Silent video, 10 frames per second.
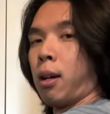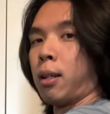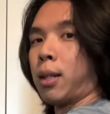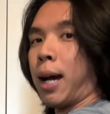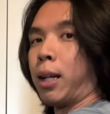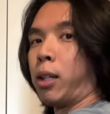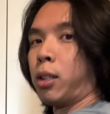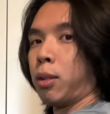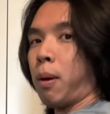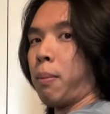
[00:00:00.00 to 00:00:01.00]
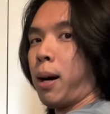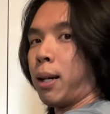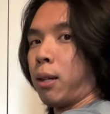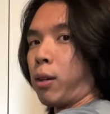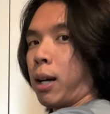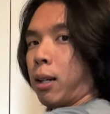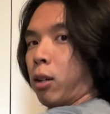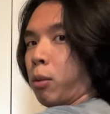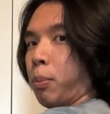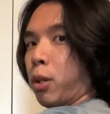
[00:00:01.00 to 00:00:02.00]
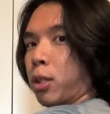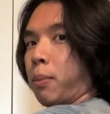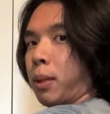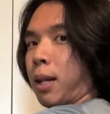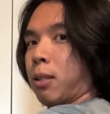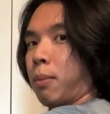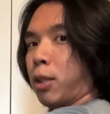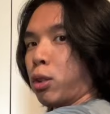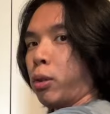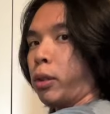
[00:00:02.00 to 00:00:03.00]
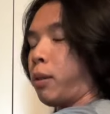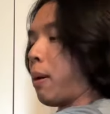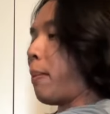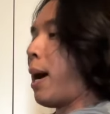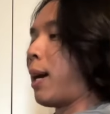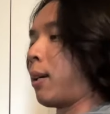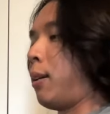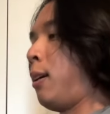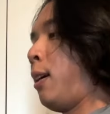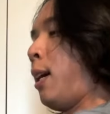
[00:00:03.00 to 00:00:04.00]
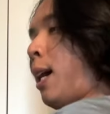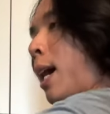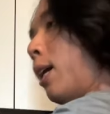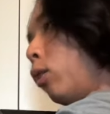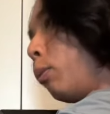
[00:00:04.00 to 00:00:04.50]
tighter to my body, right? It'll push up against my shoulder and my back, and it'll